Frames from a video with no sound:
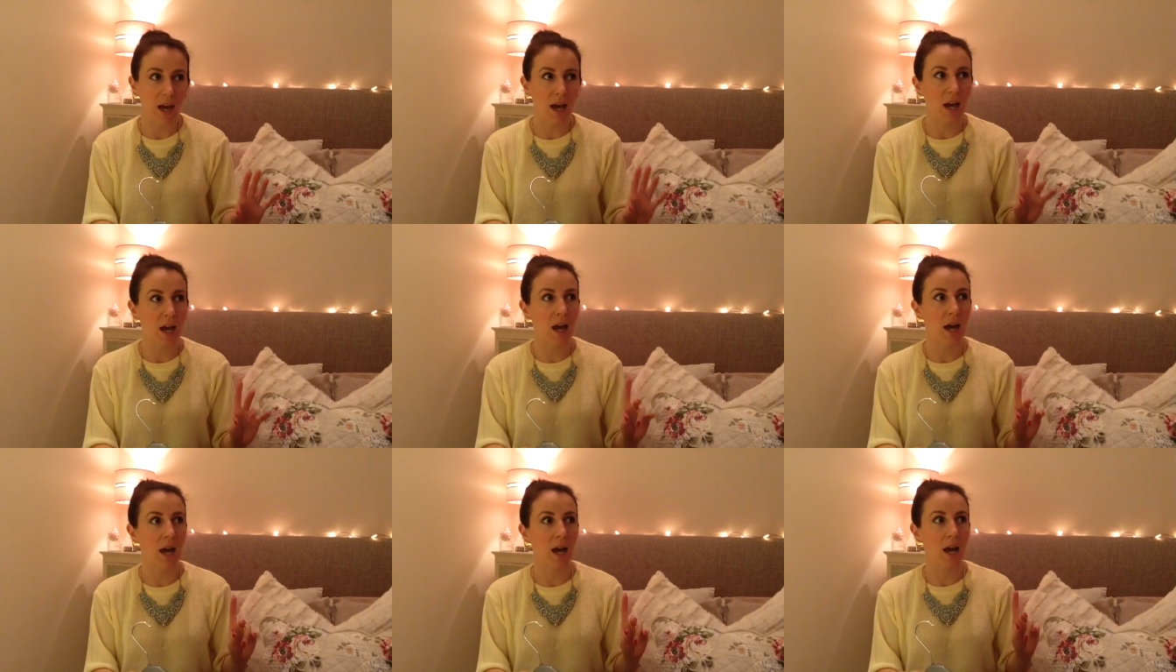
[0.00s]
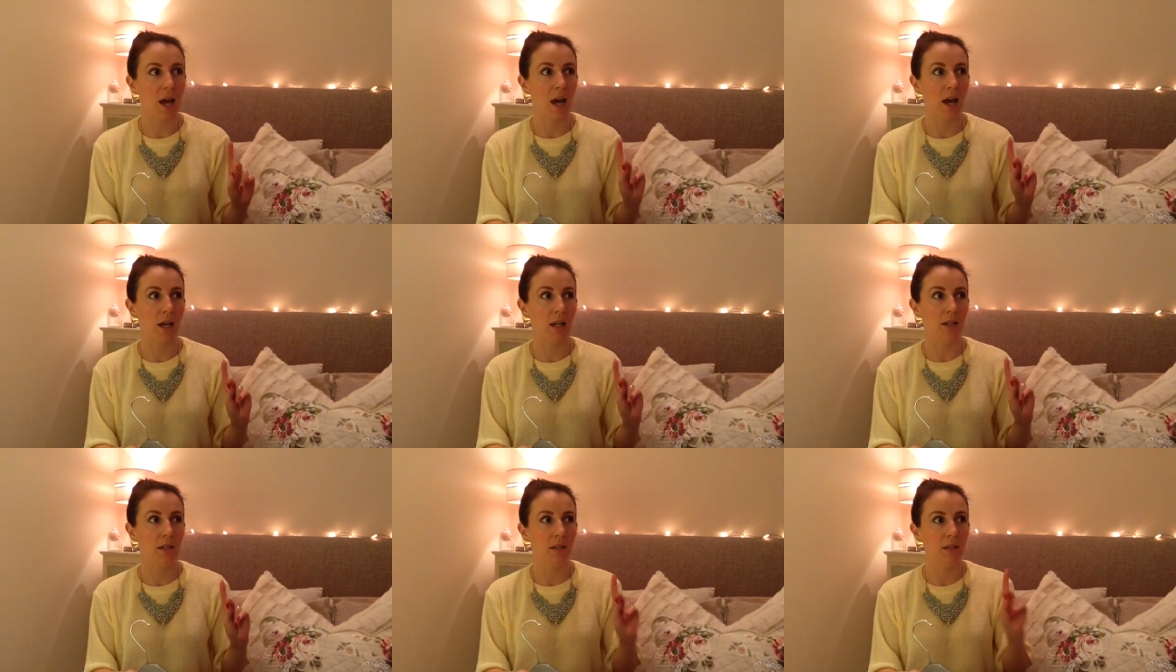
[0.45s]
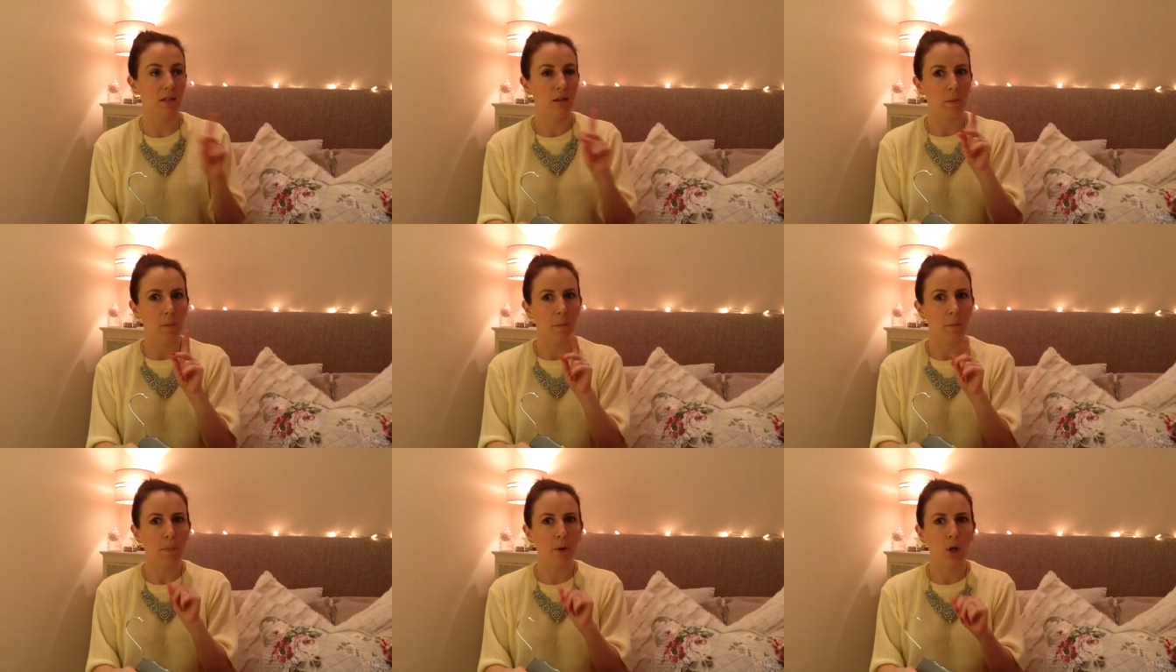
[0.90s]
and
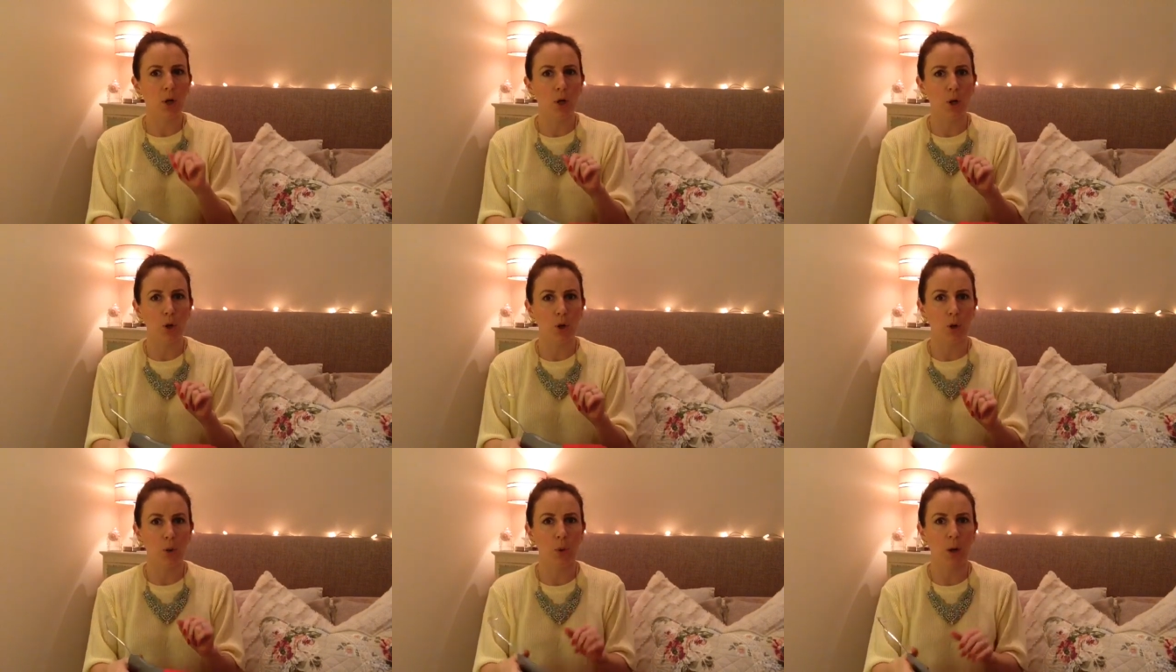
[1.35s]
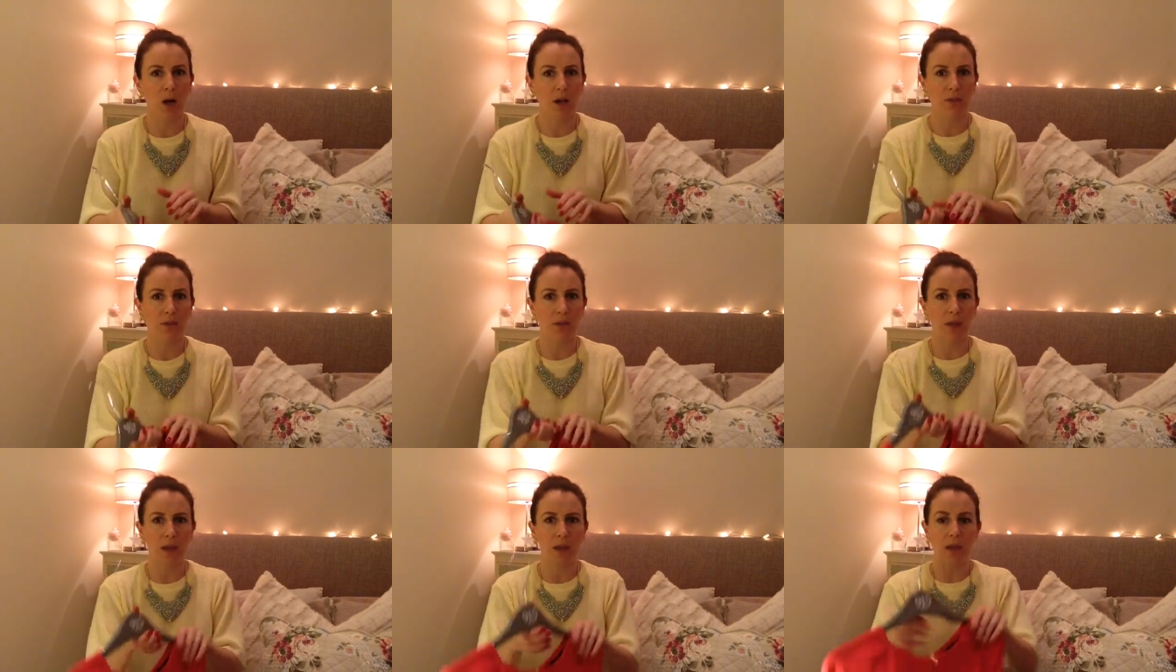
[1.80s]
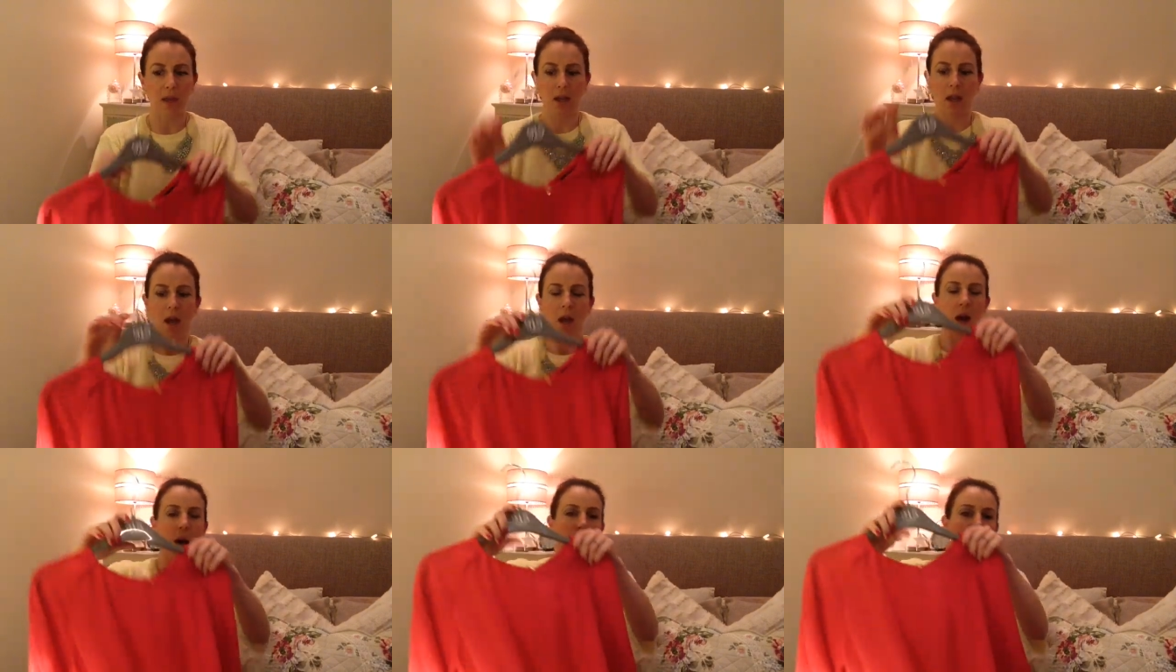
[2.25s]
blue, I think,
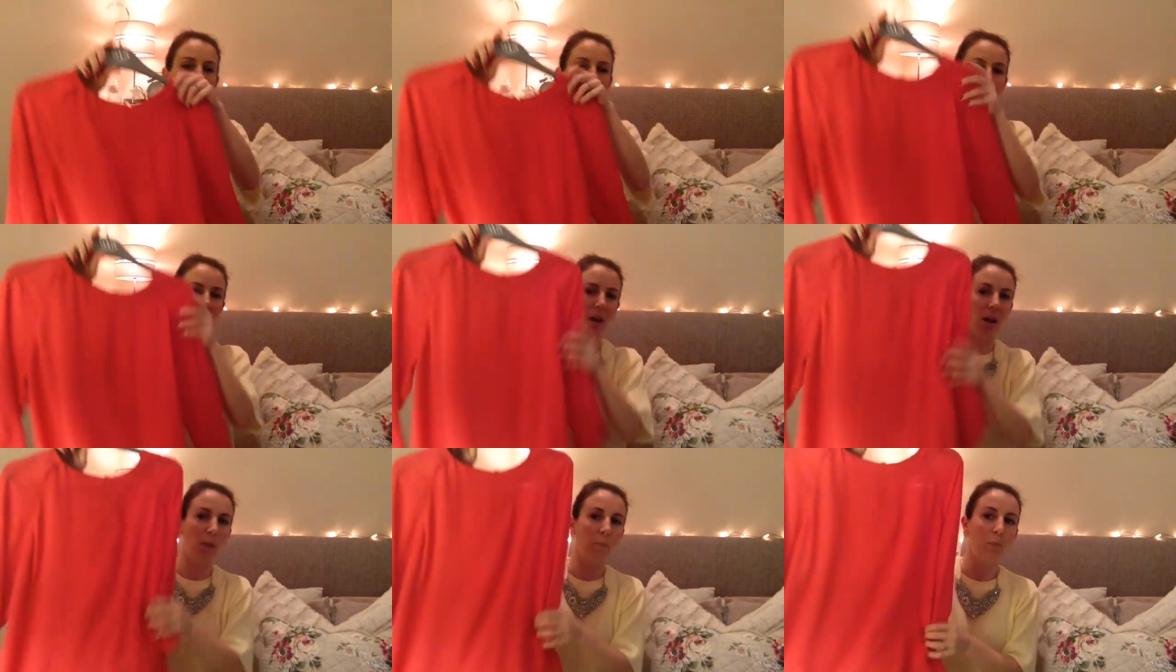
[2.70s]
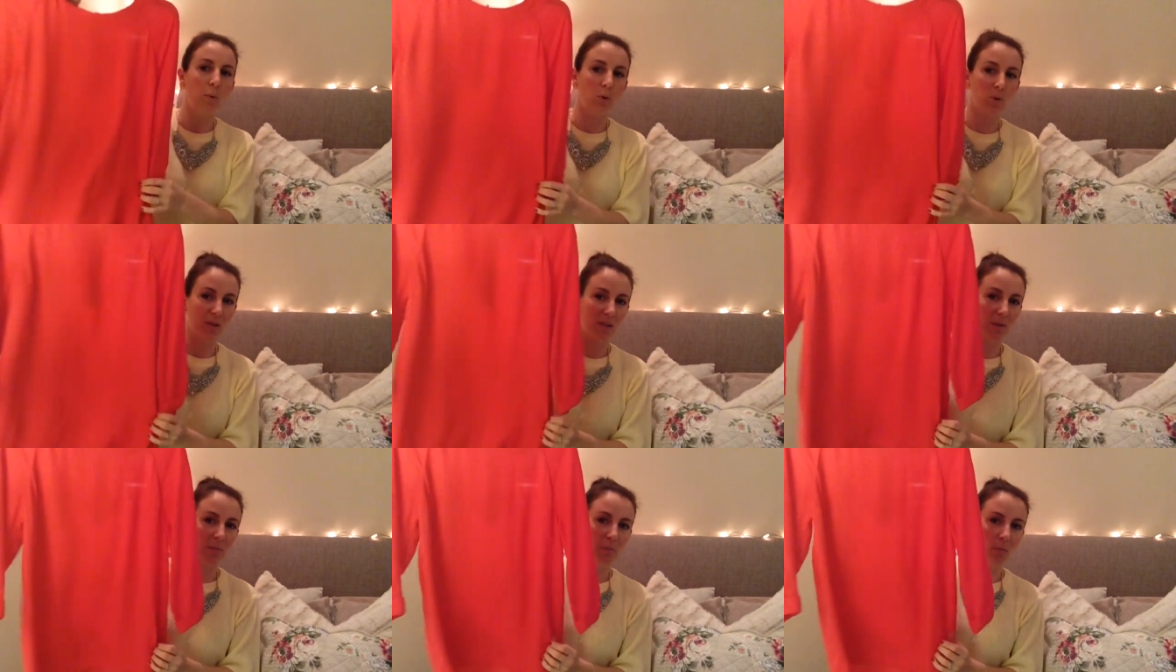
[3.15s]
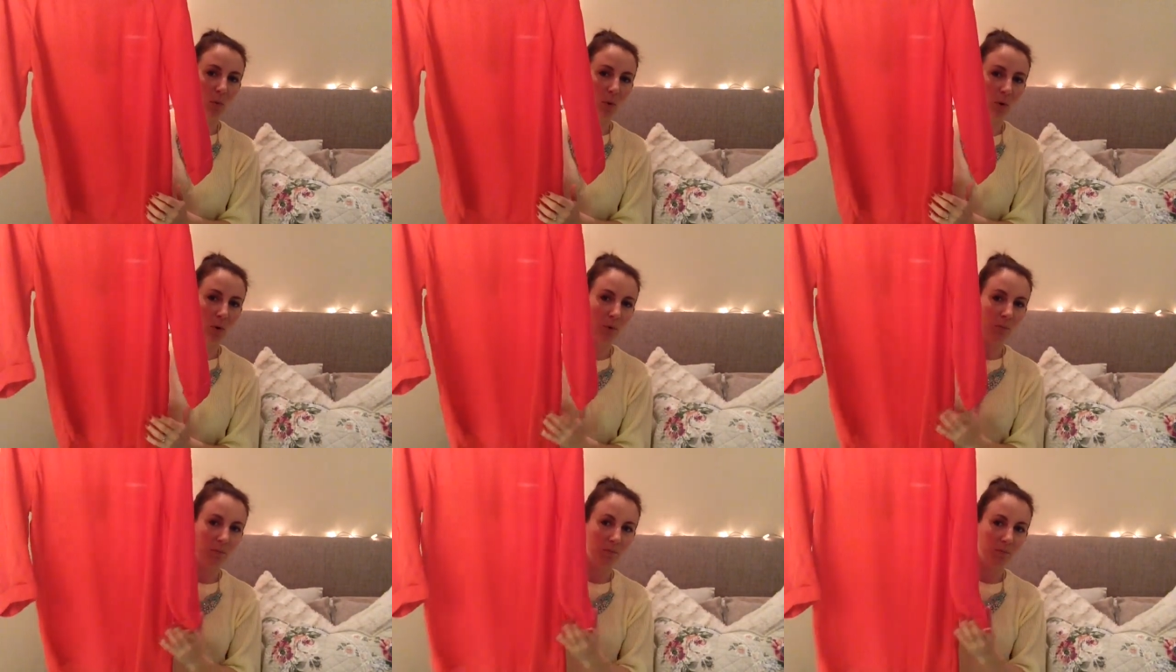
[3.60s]
but I bought some
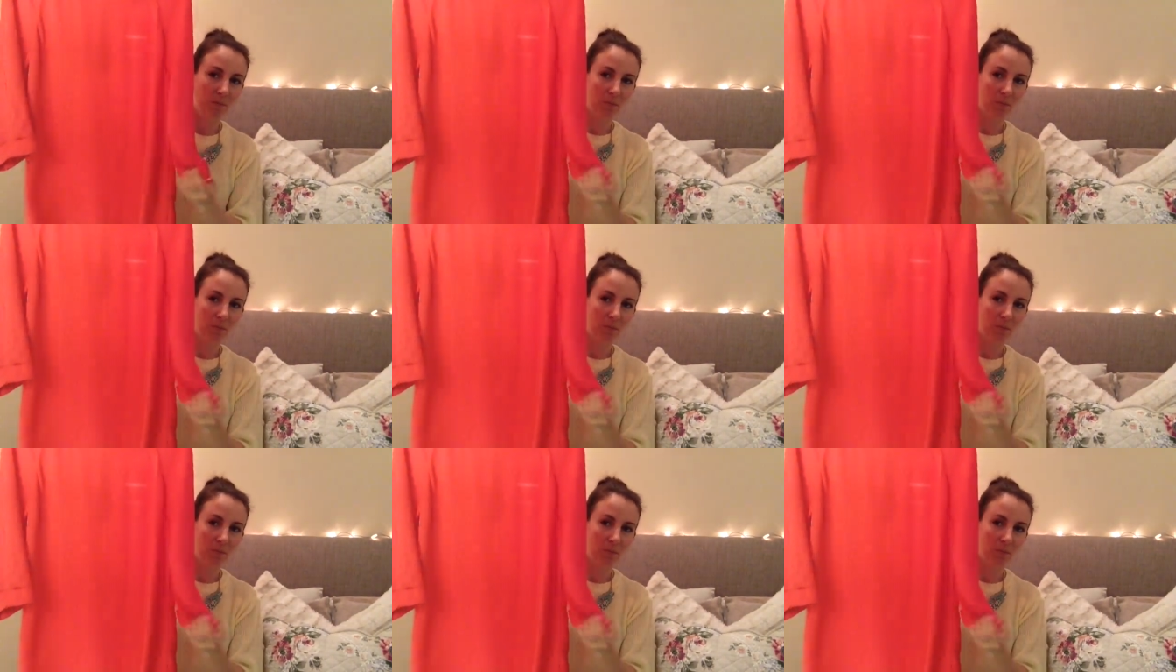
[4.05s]
more.